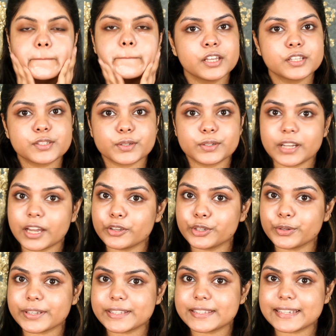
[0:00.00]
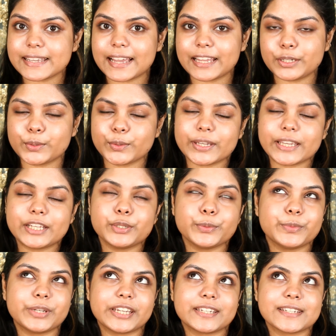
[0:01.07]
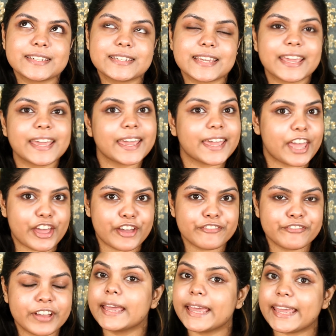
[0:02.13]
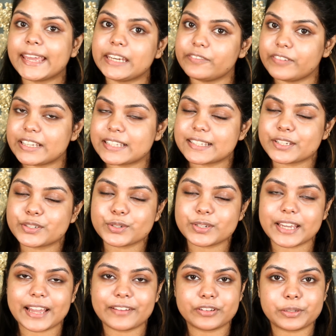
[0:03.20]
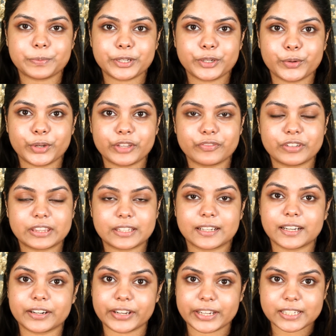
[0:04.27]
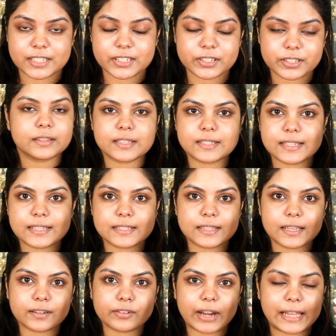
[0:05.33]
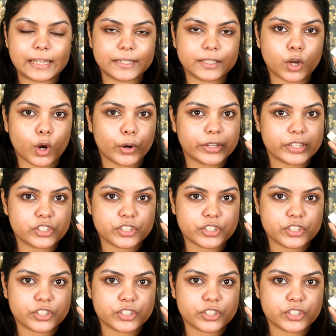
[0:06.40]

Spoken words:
So now you can see I look illuminated AF. Anyways, today I will be going with the corrector. This is the Kryolan Orange